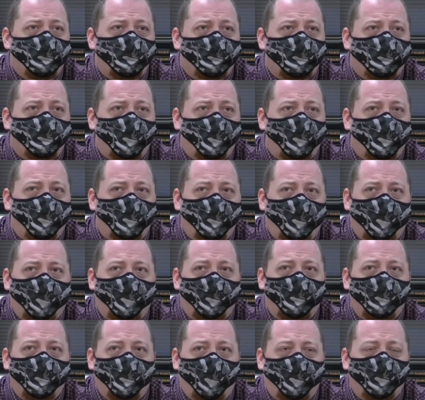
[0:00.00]
So
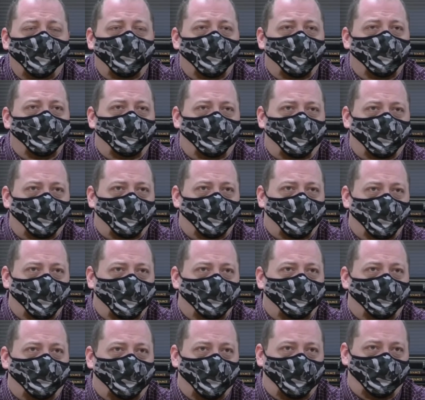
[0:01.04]
I root for the
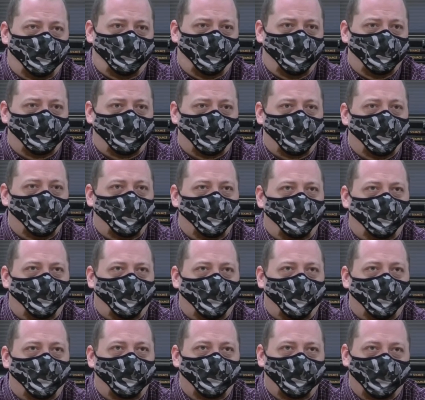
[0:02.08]
ones that she's rooting
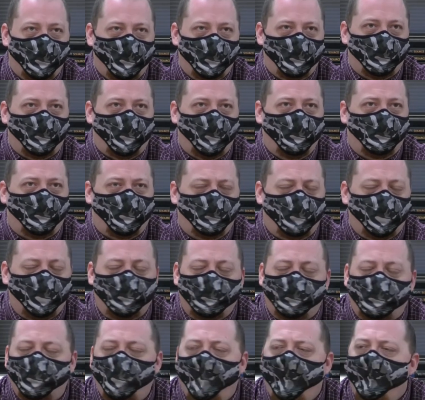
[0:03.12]
for, keep the
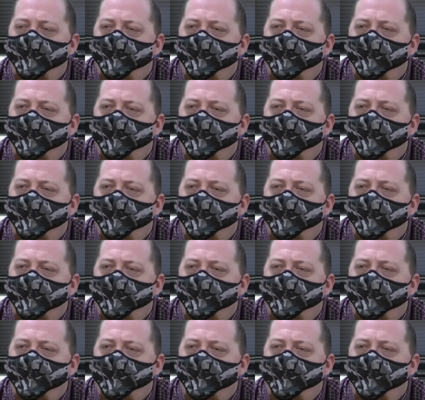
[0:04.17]
peace.